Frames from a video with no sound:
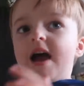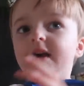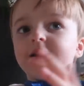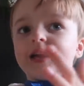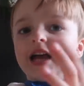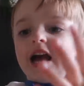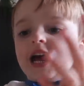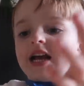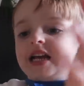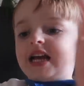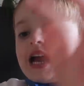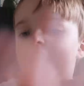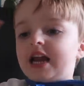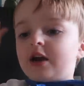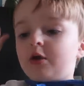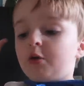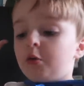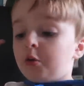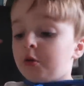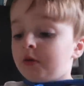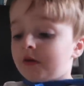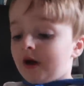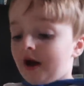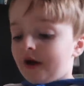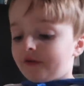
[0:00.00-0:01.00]
And can get
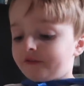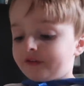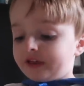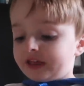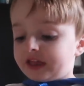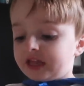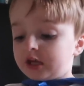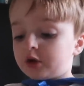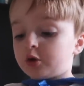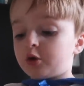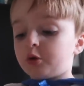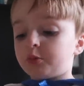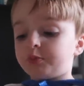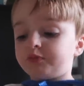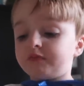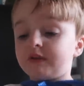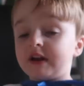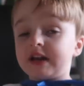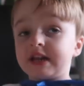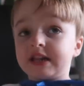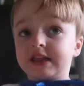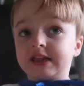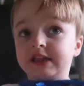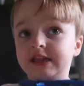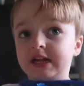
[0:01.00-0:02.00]
all, every single
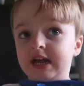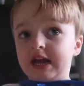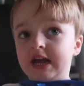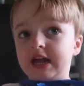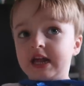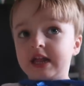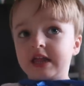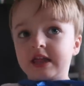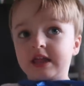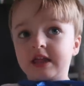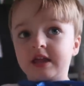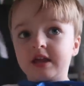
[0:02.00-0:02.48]
princess?